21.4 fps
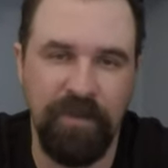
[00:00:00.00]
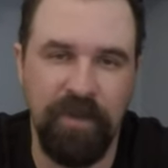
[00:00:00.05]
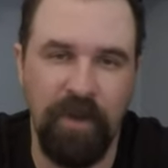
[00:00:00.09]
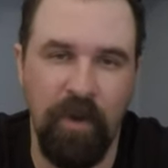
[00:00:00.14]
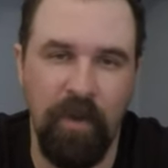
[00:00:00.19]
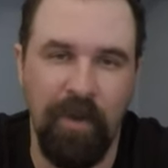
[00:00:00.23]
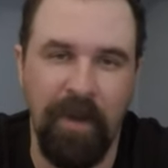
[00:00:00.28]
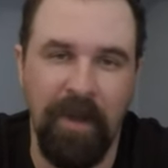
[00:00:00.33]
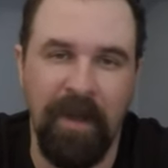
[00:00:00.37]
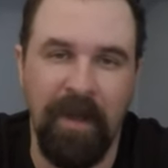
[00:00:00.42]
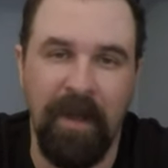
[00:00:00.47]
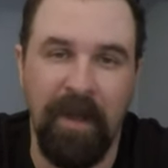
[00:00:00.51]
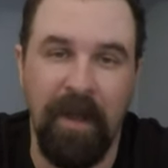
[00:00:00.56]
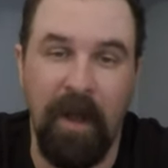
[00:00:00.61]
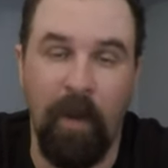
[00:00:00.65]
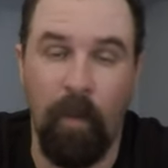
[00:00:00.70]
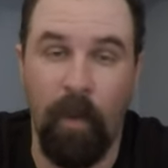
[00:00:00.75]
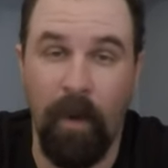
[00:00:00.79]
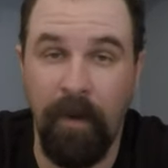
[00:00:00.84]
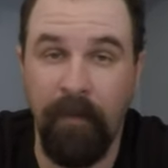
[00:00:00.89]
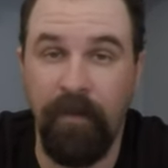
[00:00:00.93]
So
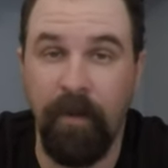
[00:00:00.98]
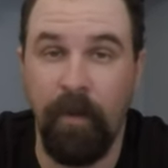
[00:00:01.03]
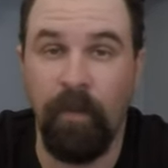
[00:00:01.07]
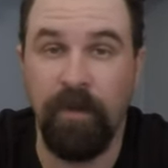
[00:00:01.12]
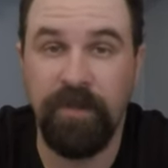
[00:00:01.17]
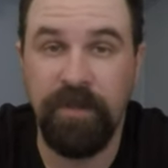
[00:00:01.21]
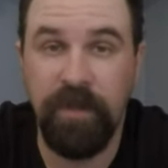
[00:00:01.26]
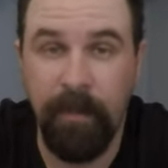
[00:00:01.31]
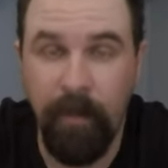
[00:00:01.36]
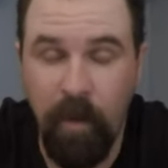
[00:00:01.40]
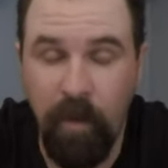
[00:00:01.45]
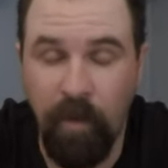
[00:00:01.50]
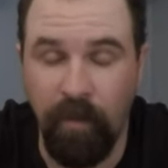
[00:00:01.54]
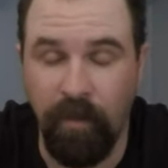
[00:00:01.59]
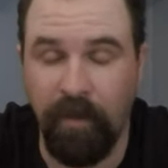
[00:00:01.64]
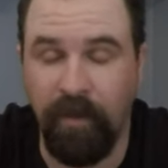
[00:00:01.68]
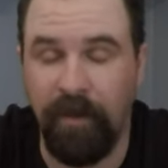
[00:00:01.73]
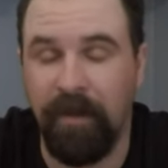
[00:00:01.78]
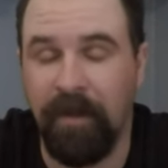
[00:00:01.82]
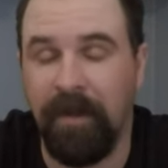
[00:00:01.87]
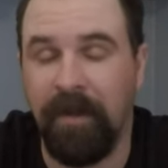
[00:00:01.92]
one of it was the
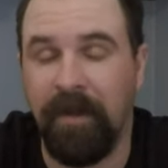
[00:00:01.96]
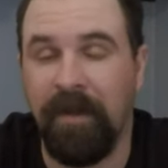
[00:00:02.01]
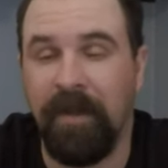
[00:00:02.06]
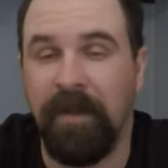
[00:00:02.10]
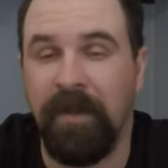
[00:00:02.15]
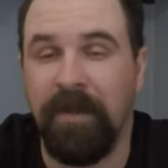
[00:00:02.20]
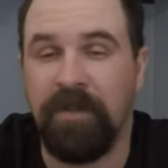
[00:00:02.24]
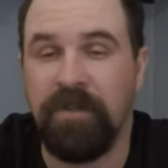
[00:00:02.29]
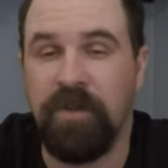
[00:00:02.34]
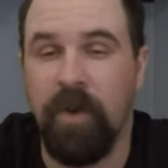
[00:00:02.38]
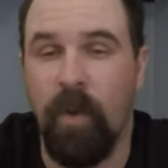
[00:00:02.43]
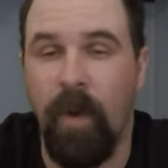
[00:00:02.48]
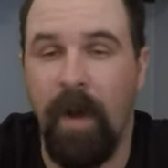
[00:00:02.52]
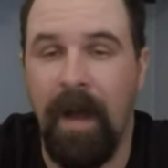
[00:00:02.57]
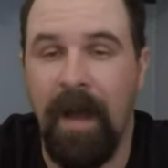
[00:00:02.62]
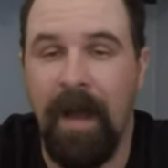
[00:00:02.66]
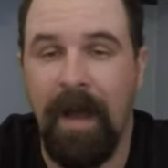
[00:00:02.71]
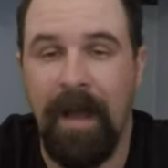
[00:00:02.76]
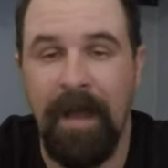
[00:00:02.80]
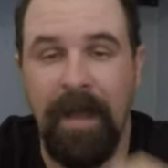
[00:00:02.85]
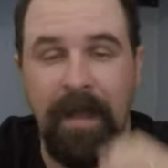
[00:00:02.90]
moon. So
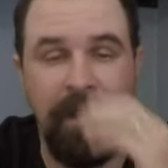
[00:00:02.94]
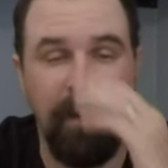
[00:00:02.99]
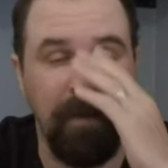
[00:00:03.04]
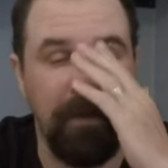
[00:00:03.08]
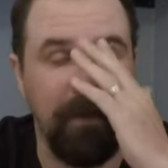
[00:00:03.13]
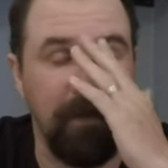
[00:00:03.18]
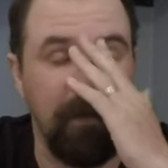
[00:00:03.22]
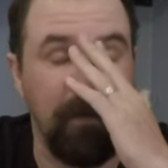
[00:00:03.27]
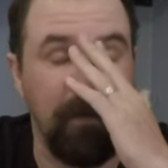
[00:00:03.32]
I